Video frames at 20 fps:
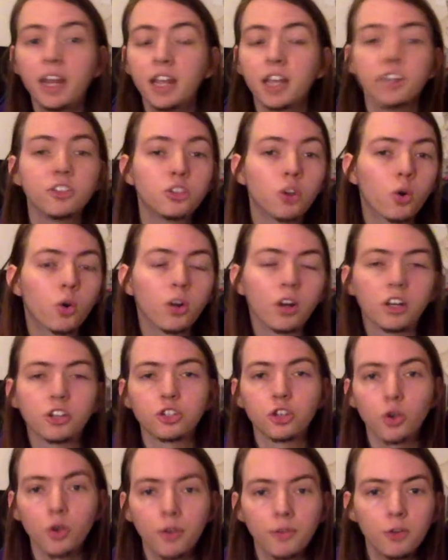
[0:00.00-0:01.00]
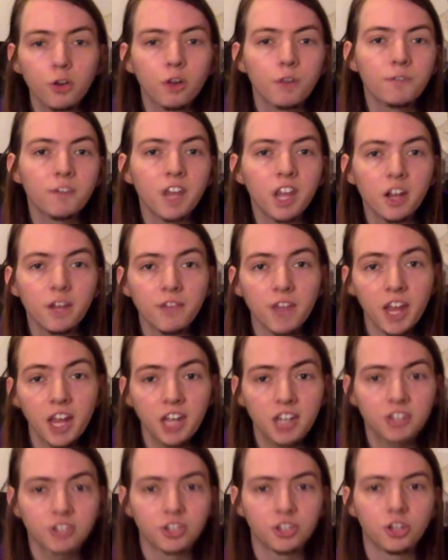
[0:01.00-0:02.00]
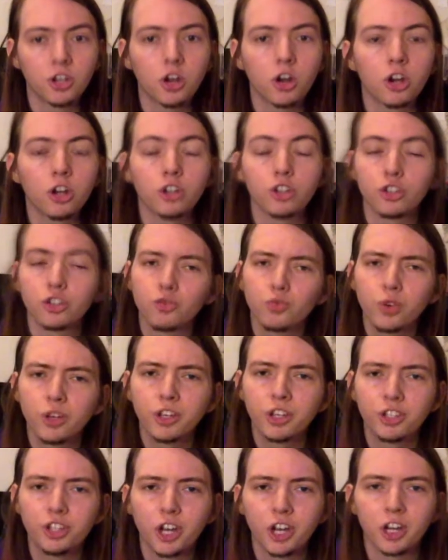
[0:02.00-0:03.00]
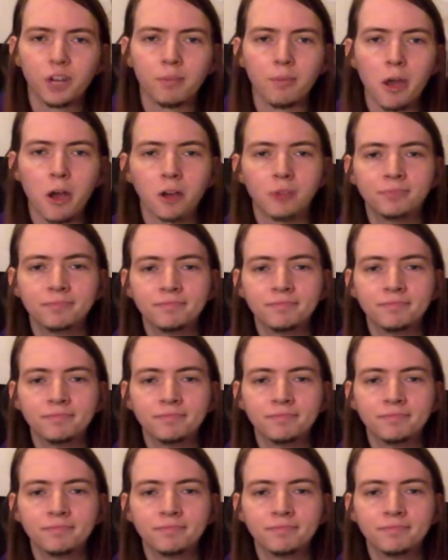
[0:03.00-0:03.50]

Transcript: and touring, so if you're a fan of 80s guitar, you should really check him out.